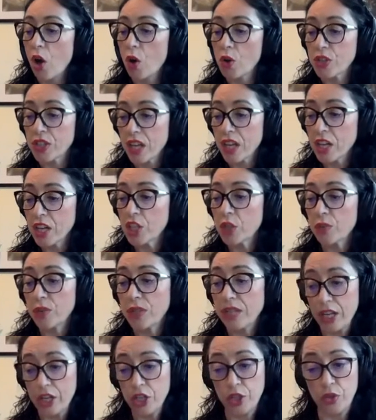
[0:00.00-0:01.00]
of such a
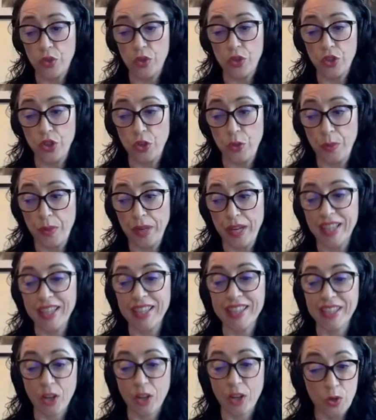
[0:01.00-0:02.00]
relationship
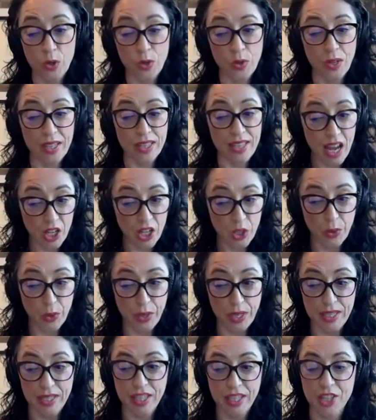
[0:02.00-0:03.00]
in coastal
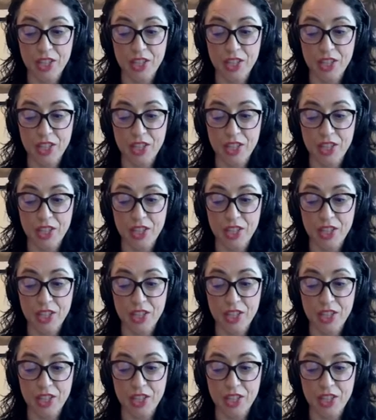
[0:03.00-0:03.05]
sanctuaries,